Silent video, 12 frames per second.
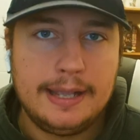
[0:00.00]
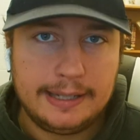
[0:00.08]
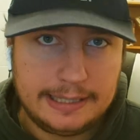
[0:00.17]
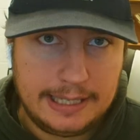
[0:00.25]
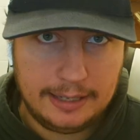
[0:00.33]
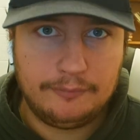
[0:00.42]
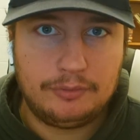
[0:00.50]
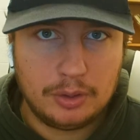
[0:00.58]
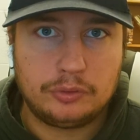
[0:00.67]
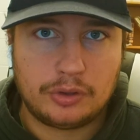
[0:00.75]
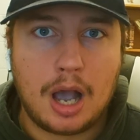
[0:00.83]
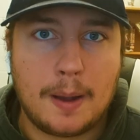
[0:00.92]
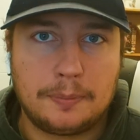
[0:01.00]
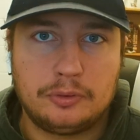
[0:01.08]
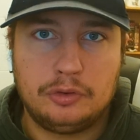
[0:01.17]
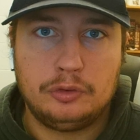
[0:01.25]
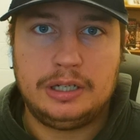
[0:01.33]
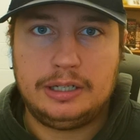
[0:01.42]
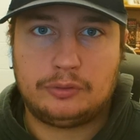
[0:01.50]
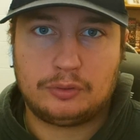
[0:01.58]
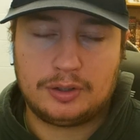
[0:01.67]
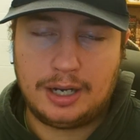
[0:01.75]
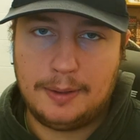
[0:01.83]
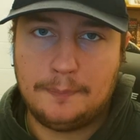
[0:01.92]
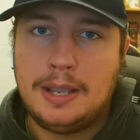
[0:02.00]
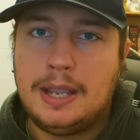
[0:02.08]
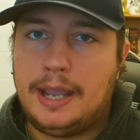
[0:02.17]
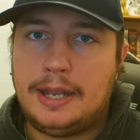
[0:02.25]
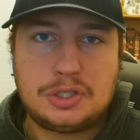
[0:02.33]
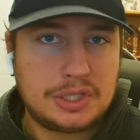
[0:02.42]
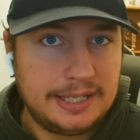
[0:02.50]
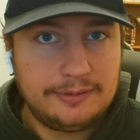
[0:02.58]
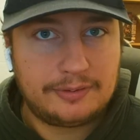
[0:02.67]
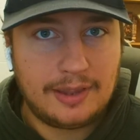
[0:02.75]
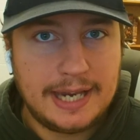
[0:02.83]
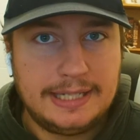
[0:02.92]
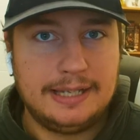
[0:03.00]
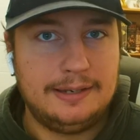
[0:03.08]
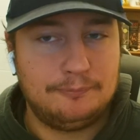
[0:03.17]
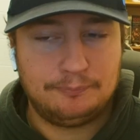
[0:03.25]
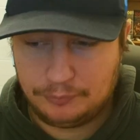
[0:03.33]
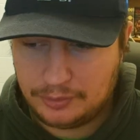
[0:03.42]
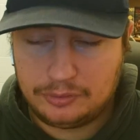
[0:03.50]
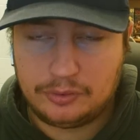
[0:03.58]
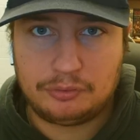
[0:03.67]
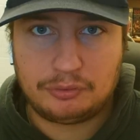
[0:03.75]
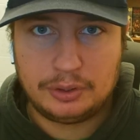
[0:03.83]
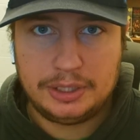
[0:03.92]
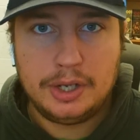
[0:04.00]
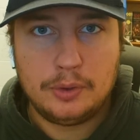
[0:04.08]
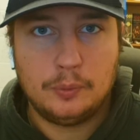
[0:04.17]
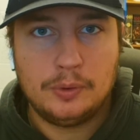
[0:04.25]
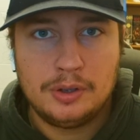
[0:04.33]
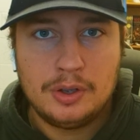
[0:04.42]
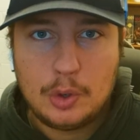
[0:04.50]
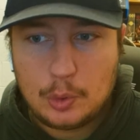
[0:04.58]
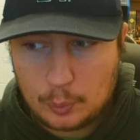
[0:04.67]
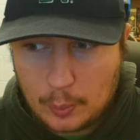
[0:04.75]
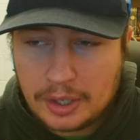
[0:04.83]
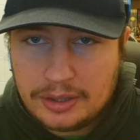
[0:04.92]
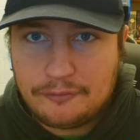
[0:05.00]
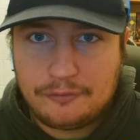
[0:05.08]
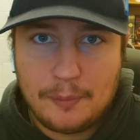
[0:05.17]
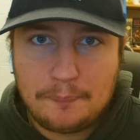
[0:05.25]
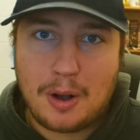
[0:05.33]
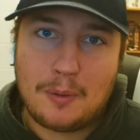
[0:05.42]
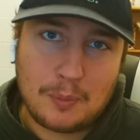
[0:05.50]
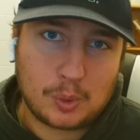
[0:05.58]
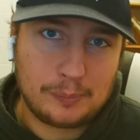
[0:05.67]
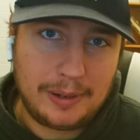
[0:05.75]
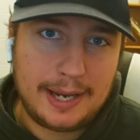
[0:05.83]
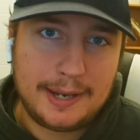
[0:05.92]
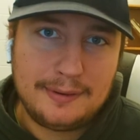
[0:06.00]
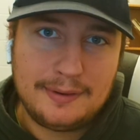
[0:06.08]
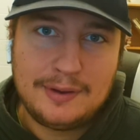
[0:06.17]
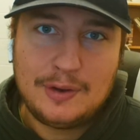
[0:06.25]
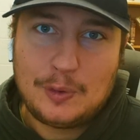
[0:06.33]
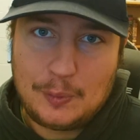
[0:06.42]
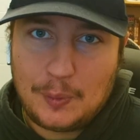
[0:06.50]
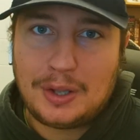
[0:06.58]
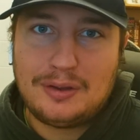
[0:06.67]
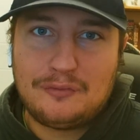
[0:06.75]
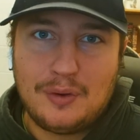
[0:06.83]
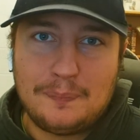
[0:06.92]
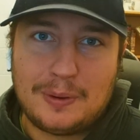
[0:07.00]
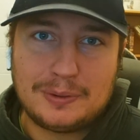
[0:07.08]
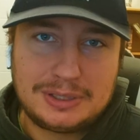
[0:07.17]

give those opportunities for him. And Shane Steichen, this is for you. Run the football more, man. Run the football,